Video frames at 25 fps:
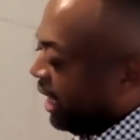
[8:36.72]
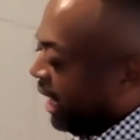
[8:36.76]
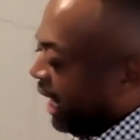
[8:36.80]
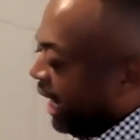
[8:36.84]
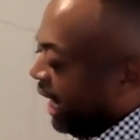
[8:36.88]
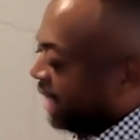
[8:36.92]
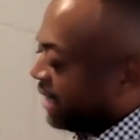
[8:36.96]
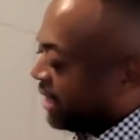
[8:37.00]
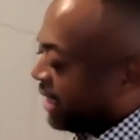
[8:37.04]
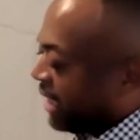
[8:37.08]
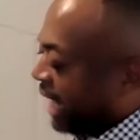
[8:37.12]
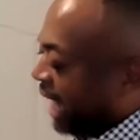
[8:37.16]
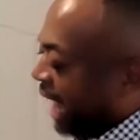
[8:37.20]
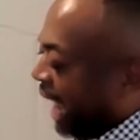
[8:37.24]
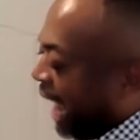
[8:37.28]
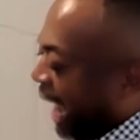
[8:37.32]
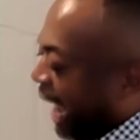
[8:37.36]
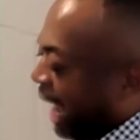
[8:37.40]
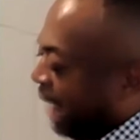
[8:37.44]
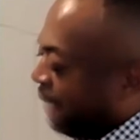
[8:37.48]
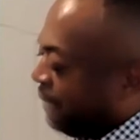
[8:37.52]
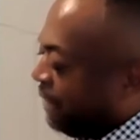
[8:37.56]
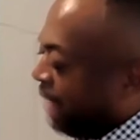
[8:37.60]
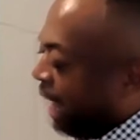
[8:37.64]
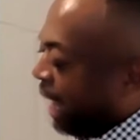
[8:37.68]
it's going to
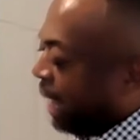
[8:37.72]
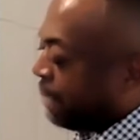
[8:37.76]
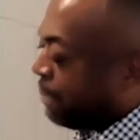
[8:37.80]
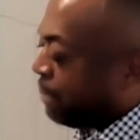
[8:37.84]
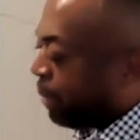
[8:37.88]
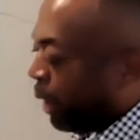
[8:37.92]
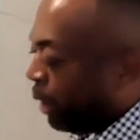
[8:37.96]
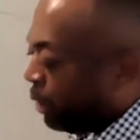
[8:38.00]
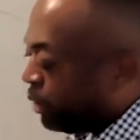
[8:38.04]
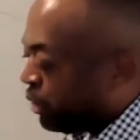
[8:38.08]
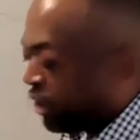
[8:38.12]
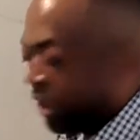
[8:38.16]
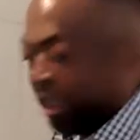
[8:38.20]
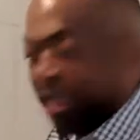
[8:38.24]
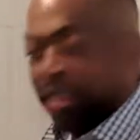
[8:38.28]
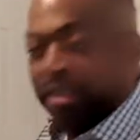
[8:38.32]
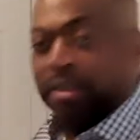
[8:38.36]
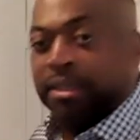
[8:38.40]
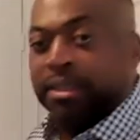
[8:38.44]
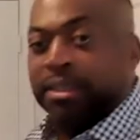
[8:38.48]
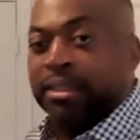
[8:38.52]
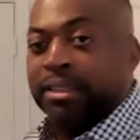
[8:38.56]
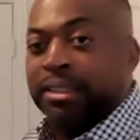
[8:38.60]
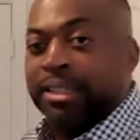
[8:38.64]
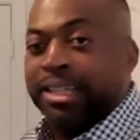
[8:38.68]
have that person
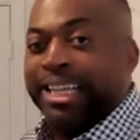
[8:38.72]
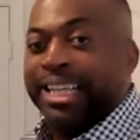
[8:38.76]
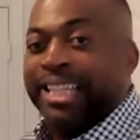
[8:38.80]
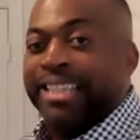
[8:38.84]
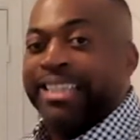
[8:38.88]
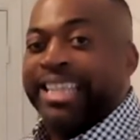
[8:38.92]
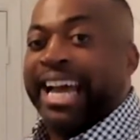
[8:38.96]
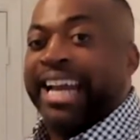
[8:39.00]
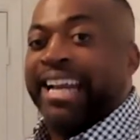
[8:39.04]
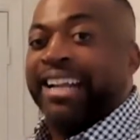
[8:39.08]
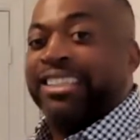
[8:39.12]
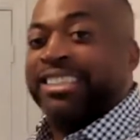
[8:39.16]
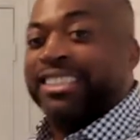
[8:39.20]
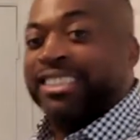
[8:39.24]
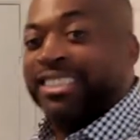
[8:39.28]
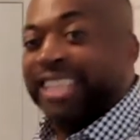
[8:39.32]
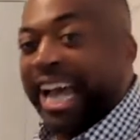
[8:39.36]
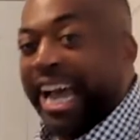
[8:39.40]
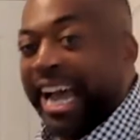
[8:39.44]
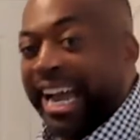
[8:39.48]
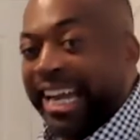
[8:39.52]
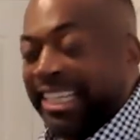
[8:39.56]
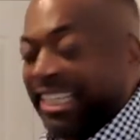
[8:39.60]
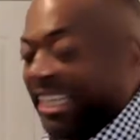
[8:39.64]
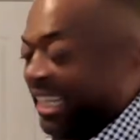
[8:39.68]
that
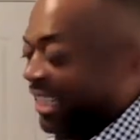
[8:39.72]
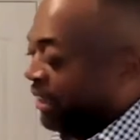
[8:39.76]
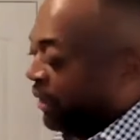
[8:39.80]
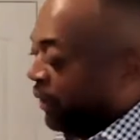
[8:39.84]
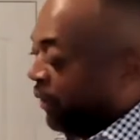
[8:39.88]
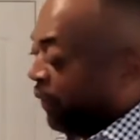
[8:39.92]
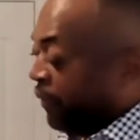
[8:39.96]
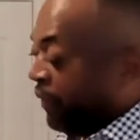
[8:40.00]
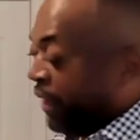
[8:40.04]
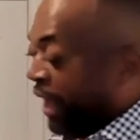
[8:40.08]
assigned it,